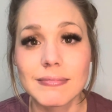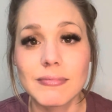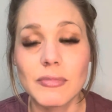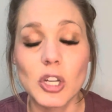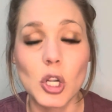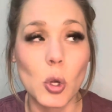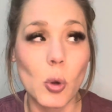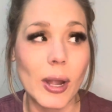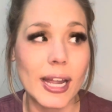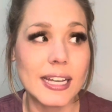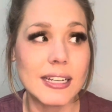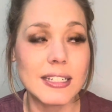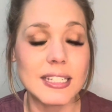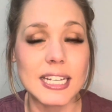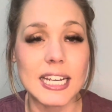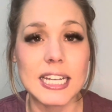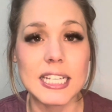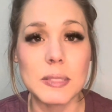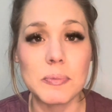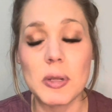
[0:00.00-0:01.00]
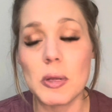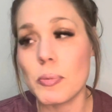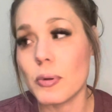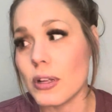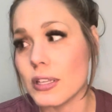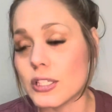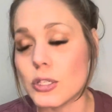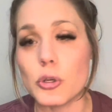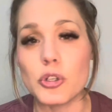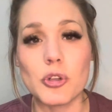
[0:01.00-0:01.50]
Acquaintances, people
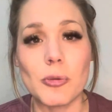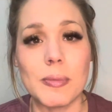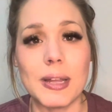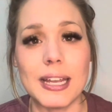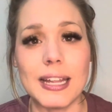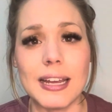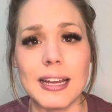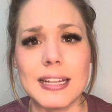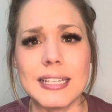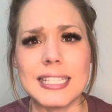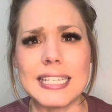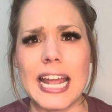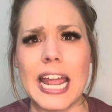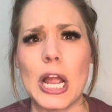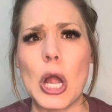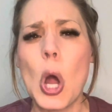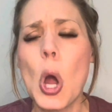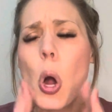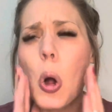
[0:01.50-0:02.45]
on social media saying,